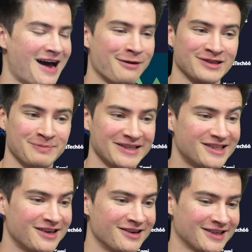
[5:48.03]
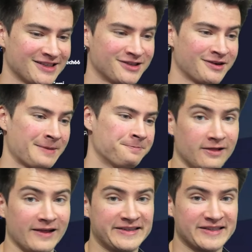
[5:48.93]
I was missing it yesterday.
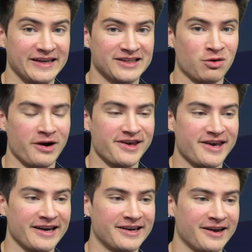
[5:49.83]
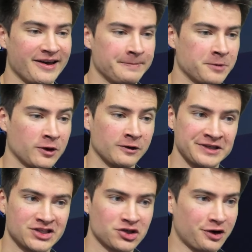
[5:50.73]
Let's get 20k today, or at
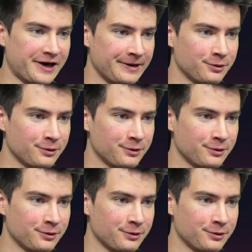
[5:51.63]
least try.